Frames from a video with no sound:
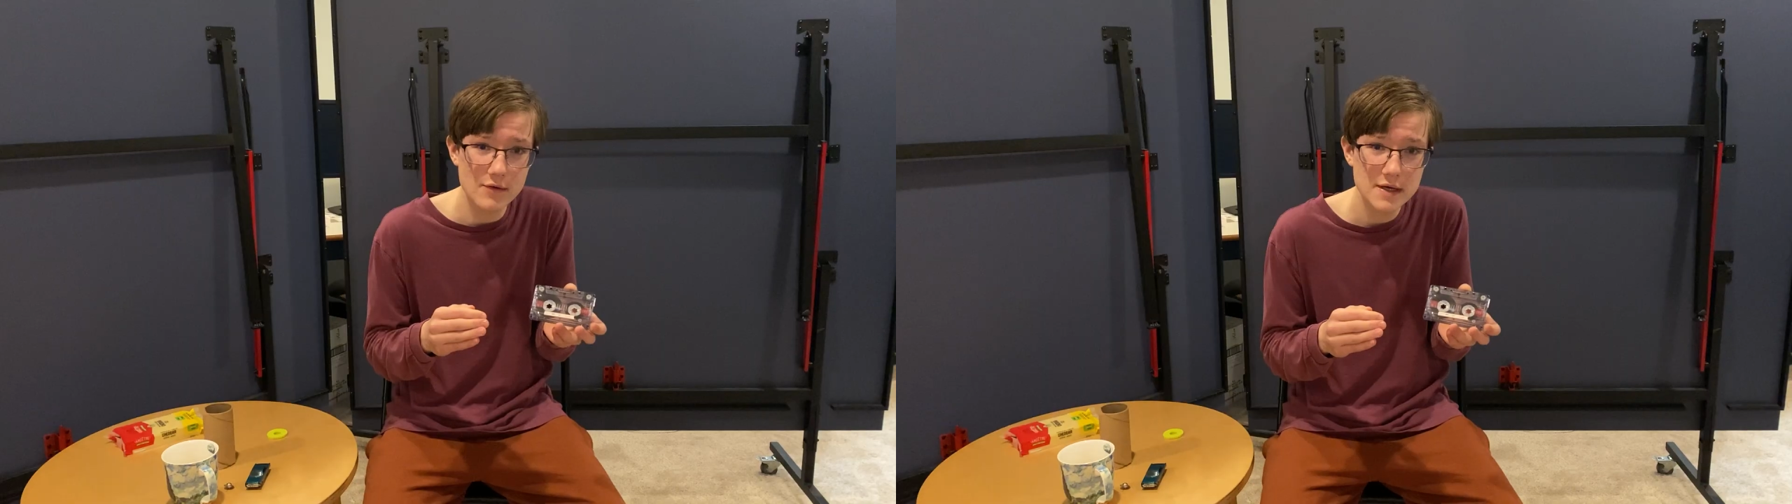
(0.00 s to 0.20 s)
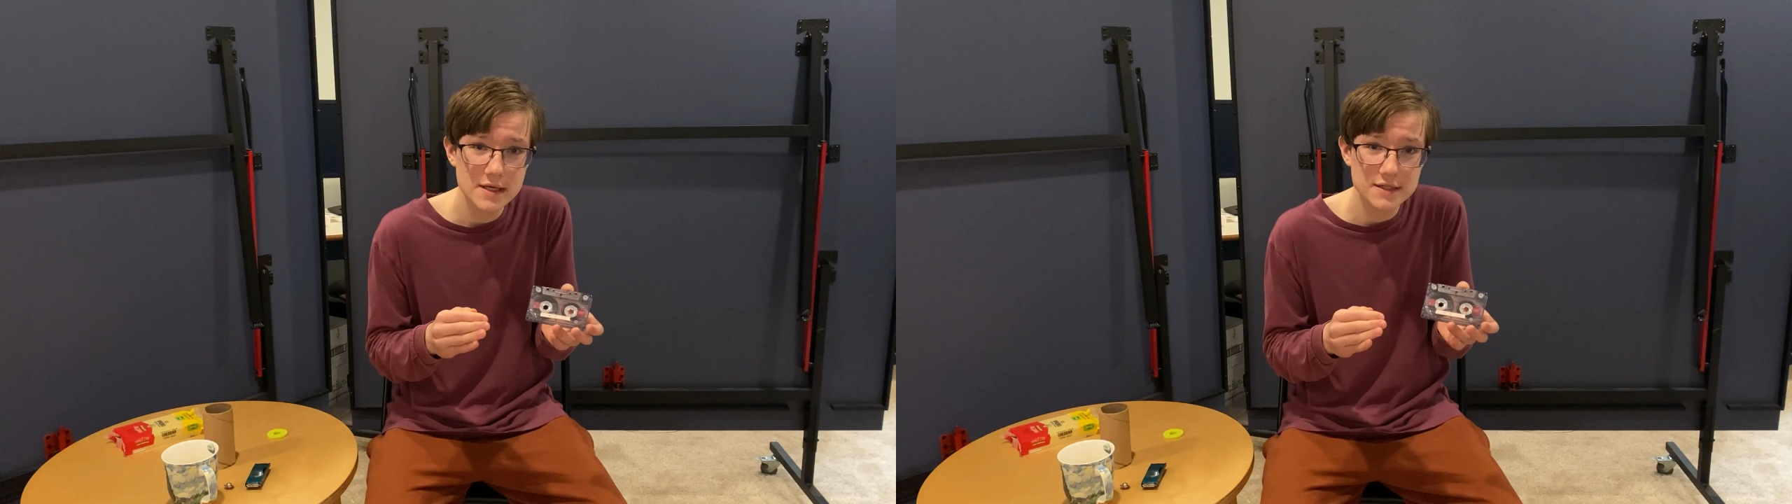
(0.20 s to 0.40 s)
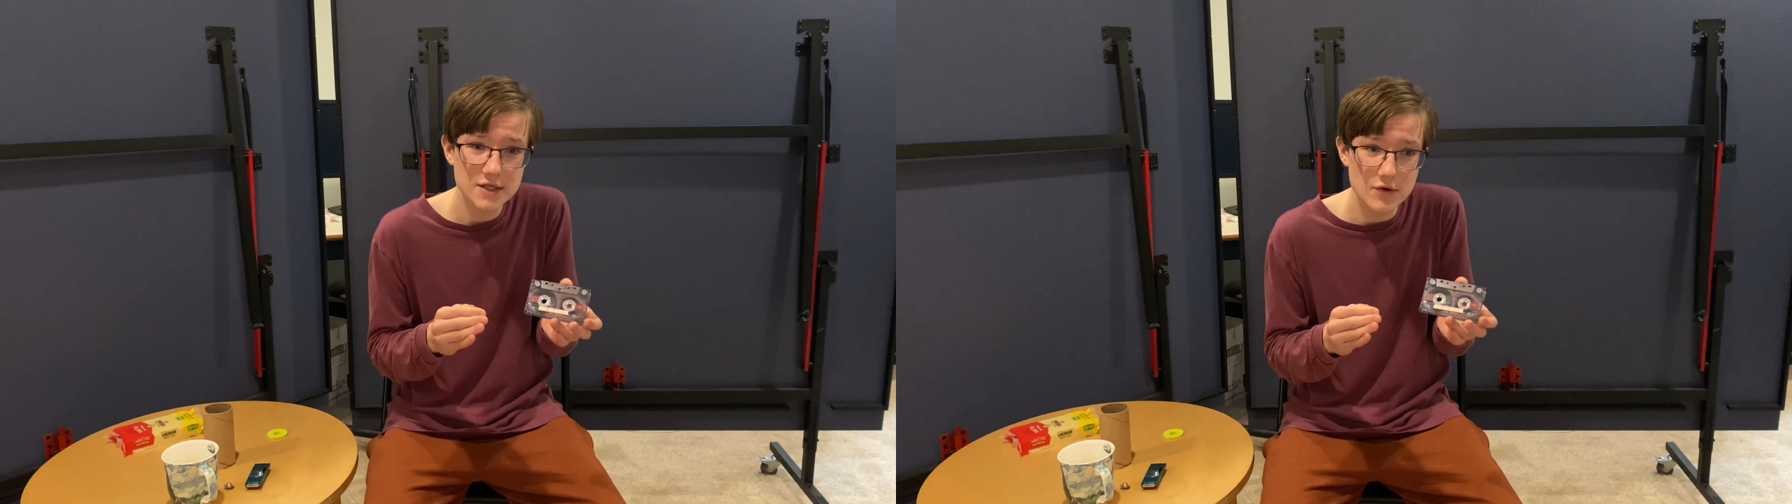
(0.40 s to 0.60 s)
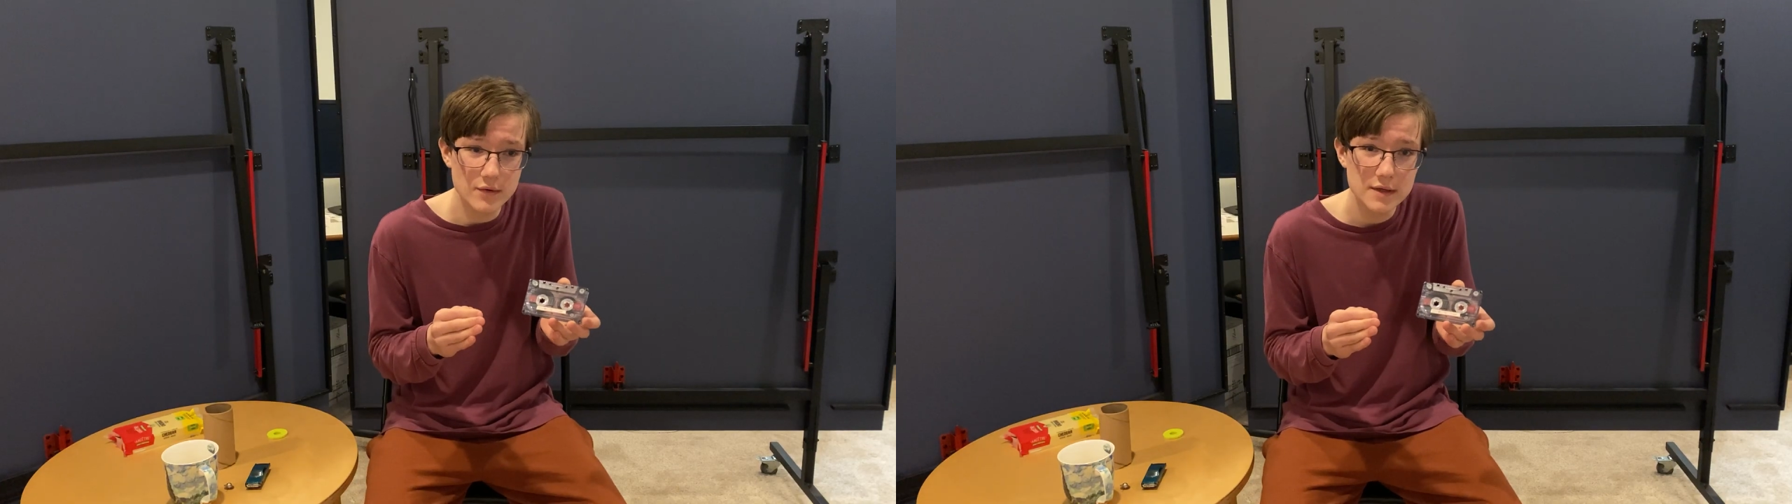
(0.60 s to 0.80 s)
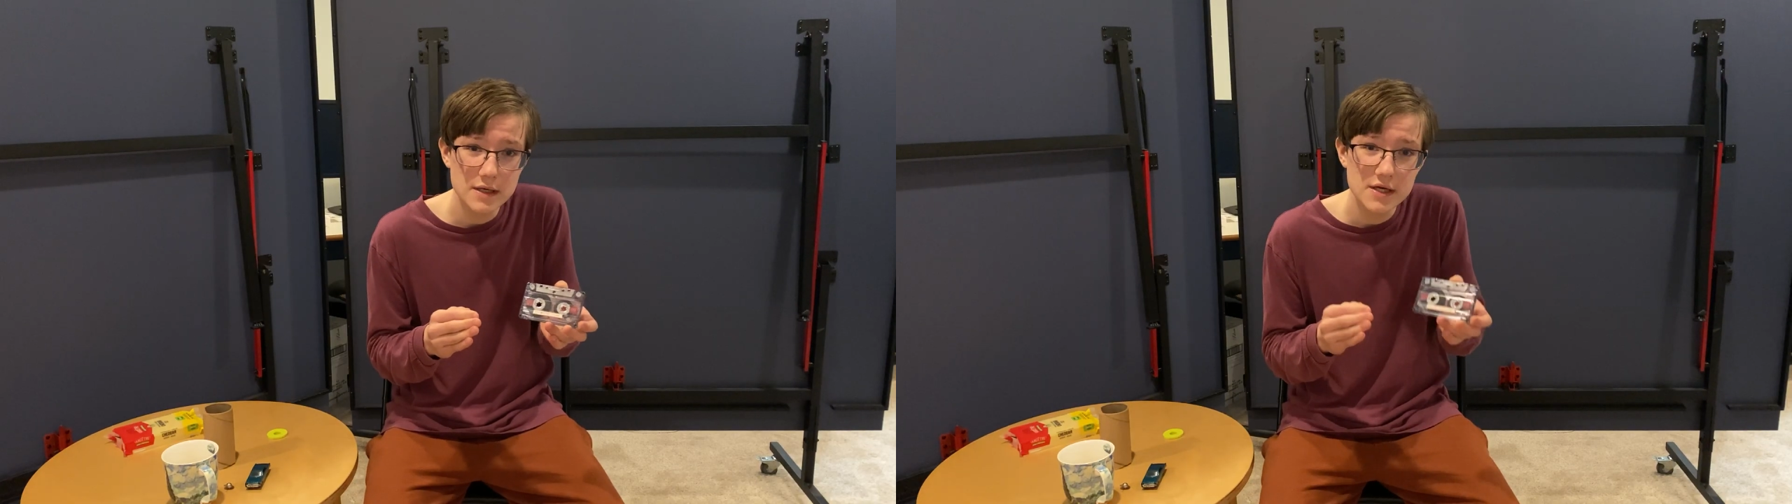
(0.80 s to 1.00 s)
So
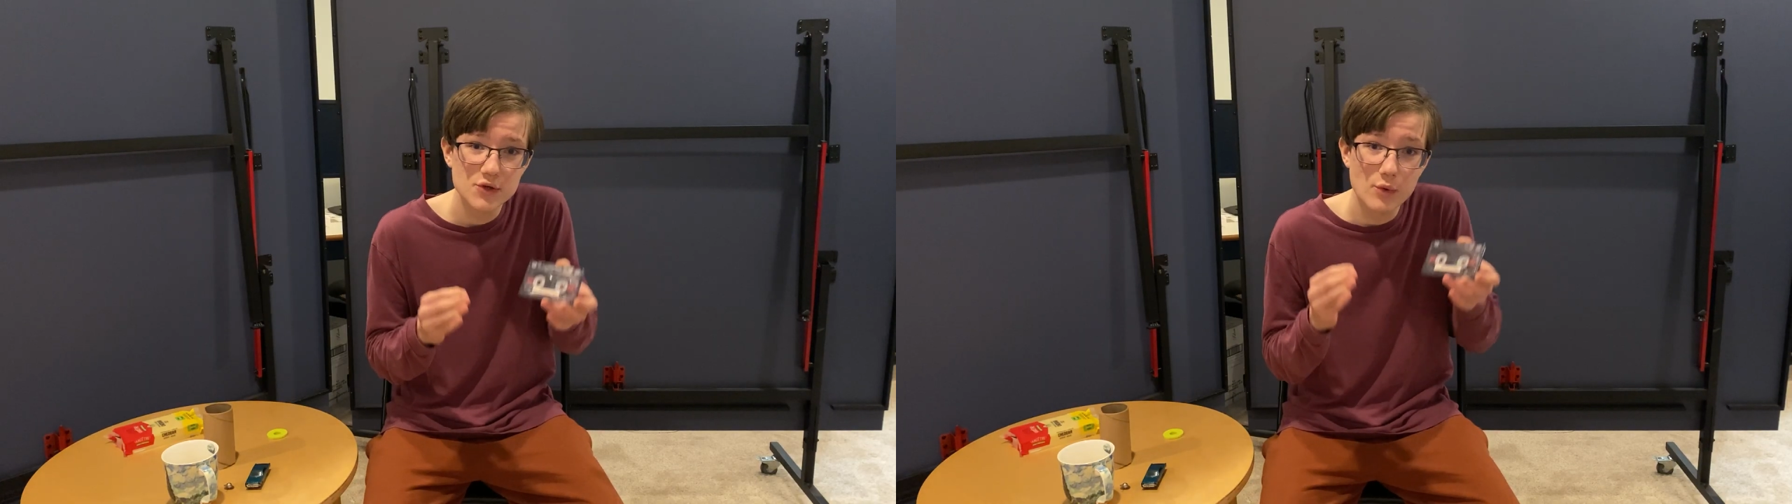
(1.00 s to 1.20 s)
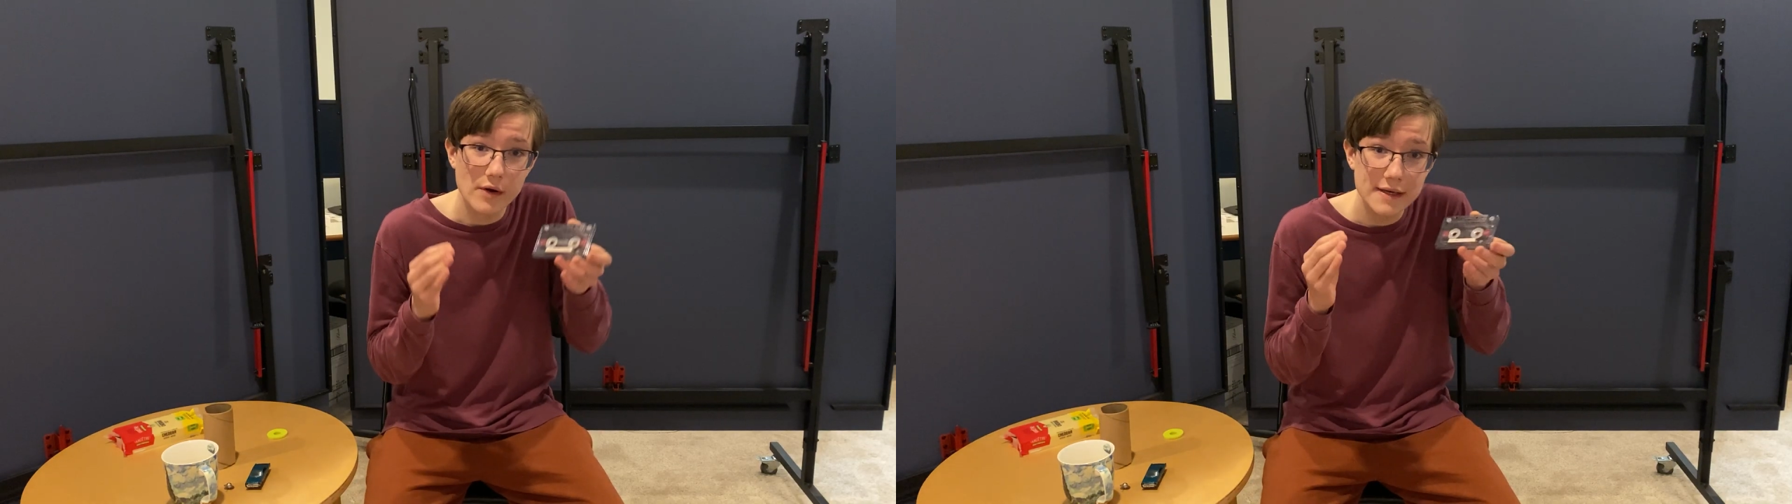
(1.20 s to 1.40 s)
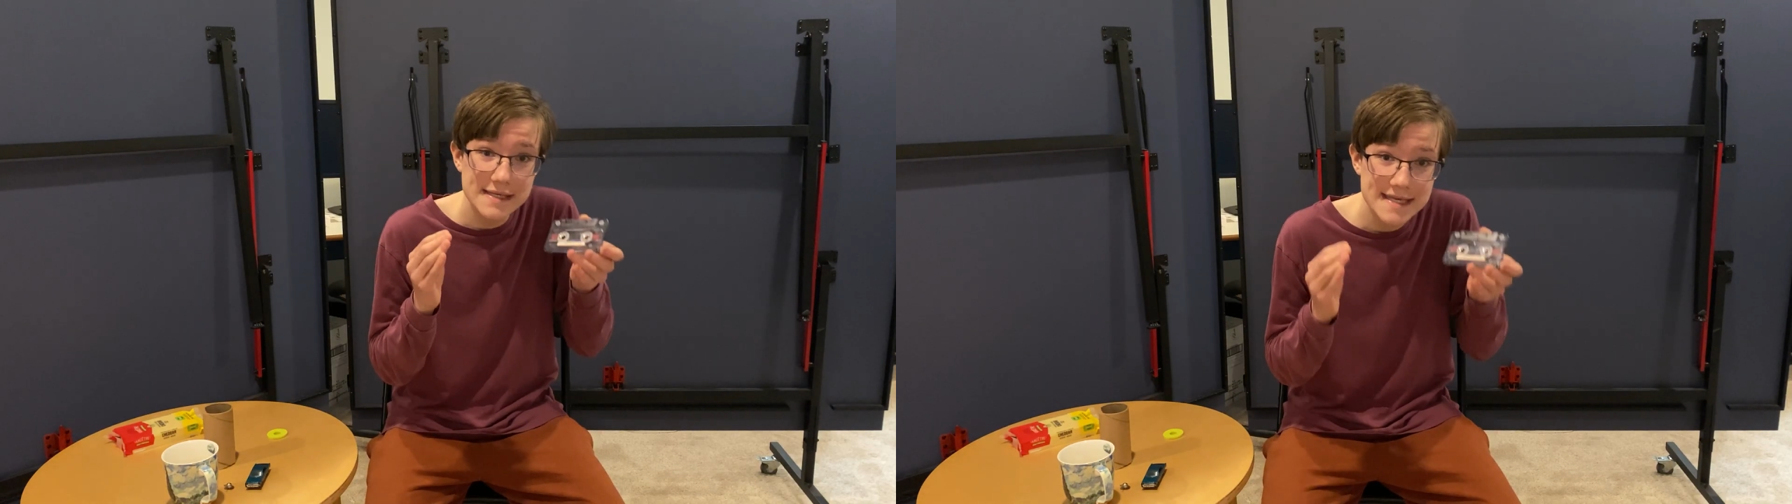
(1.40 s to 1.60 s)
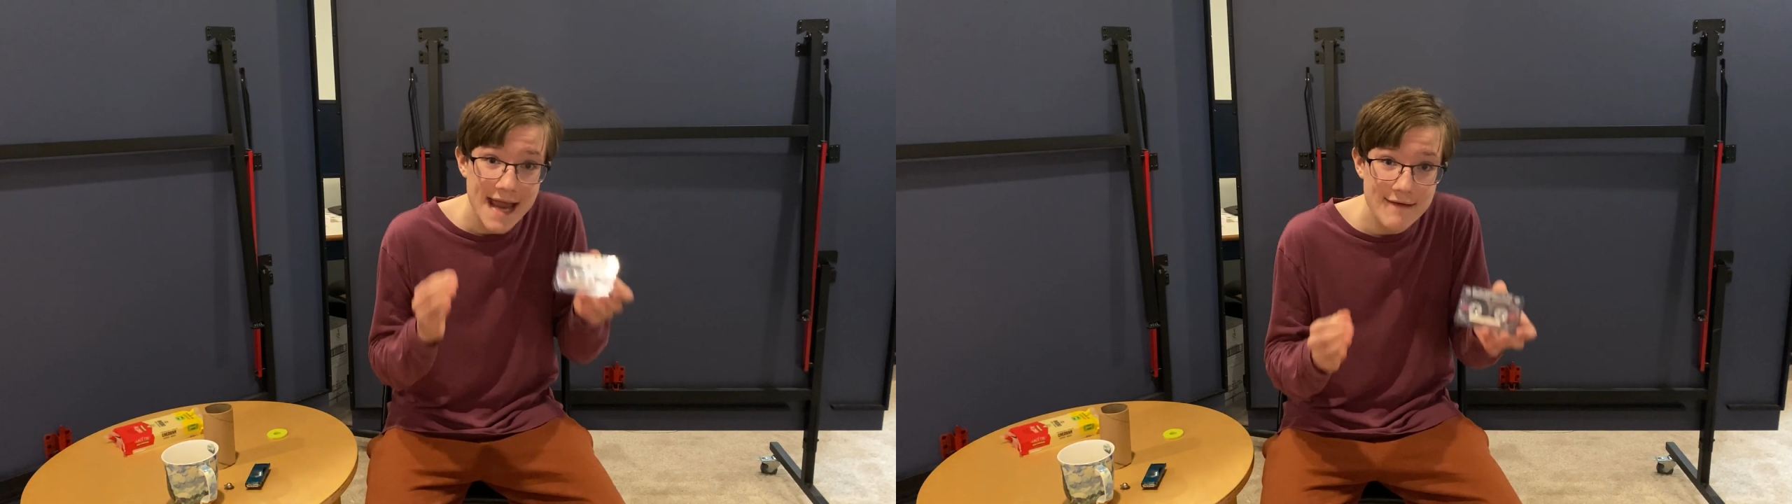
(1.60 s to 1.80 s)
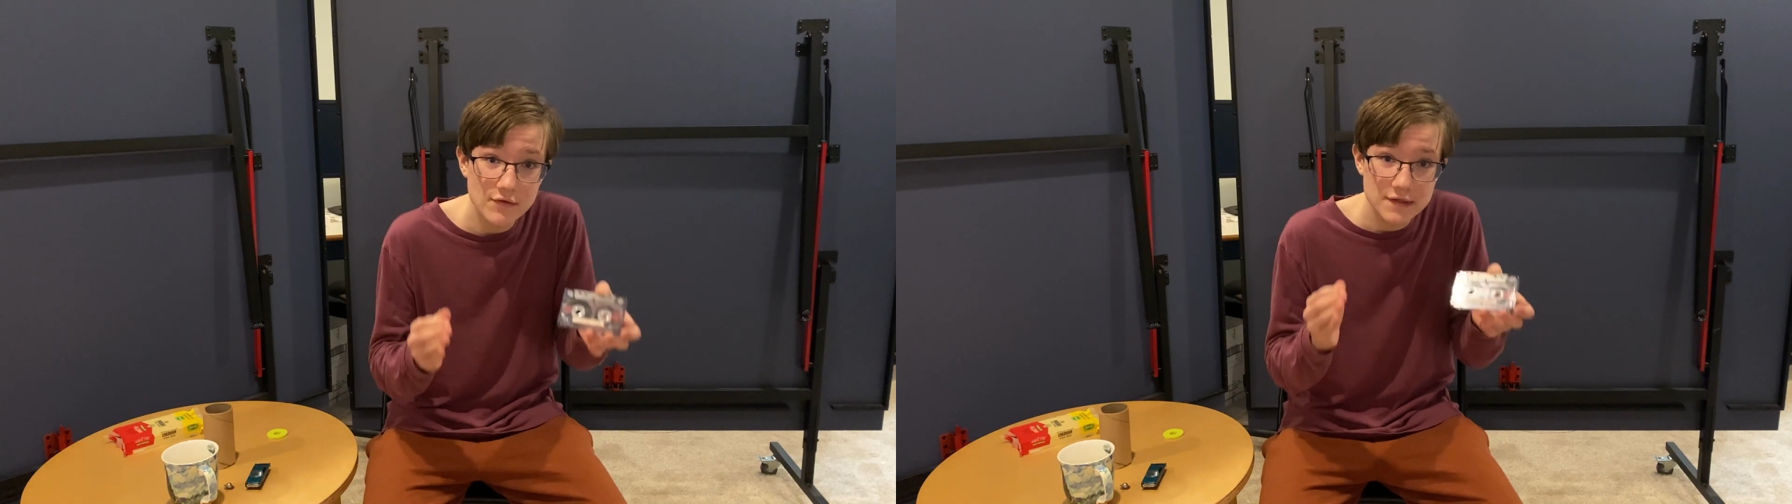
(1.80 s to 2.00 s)
you are
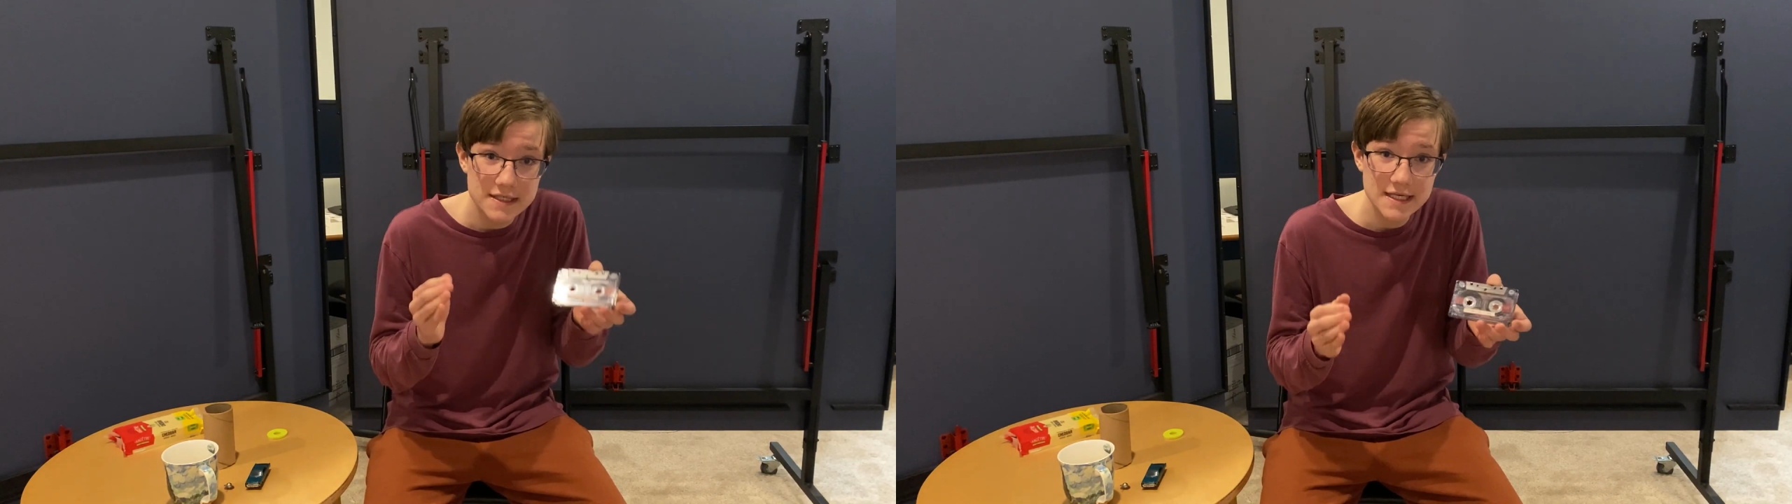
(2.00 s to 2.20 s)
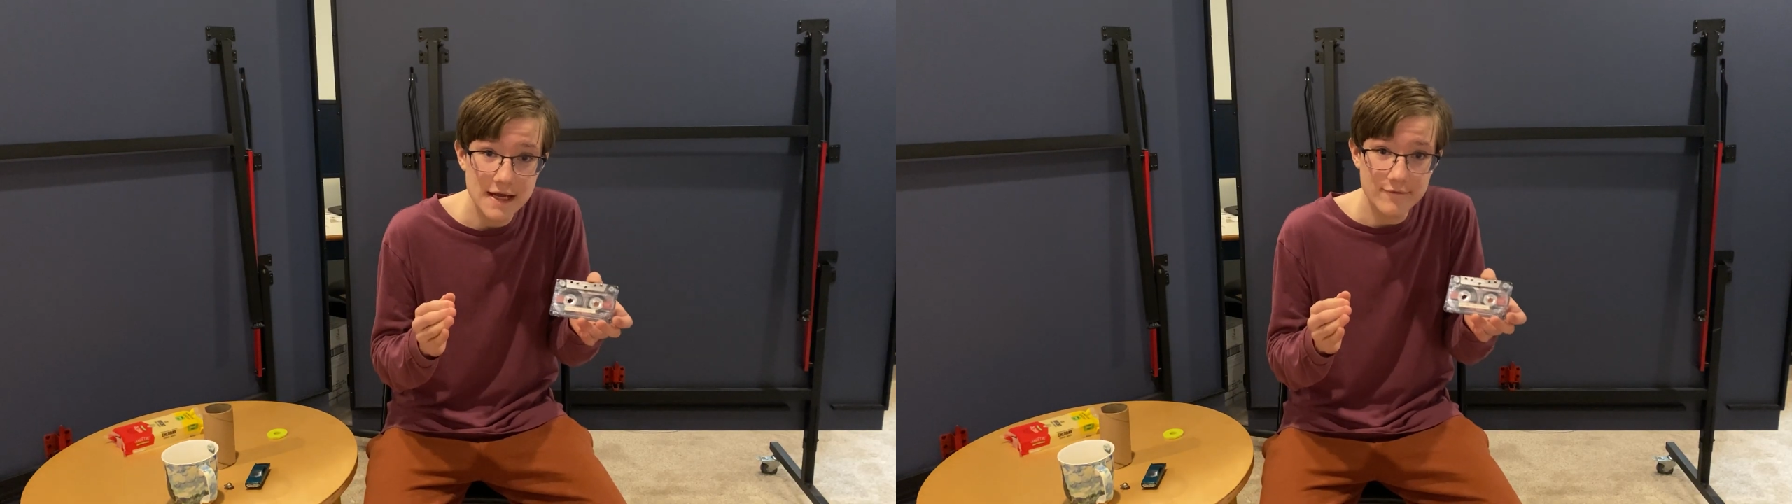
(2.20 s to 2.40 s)
never safe